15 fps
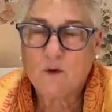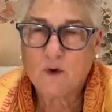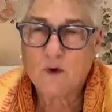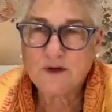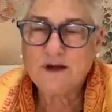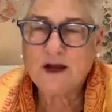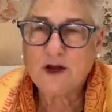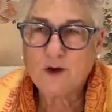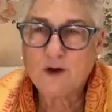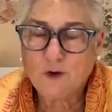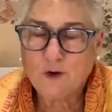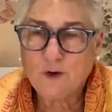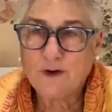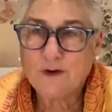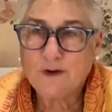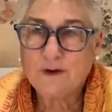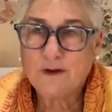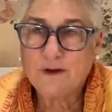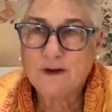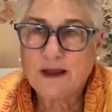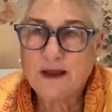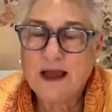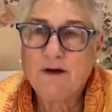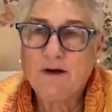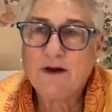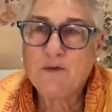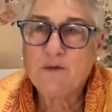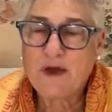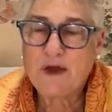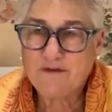What did I learn? How
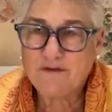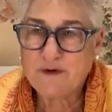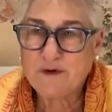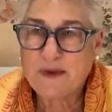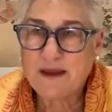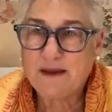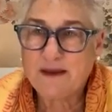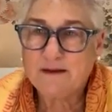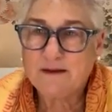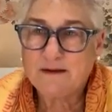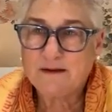did it benefit me?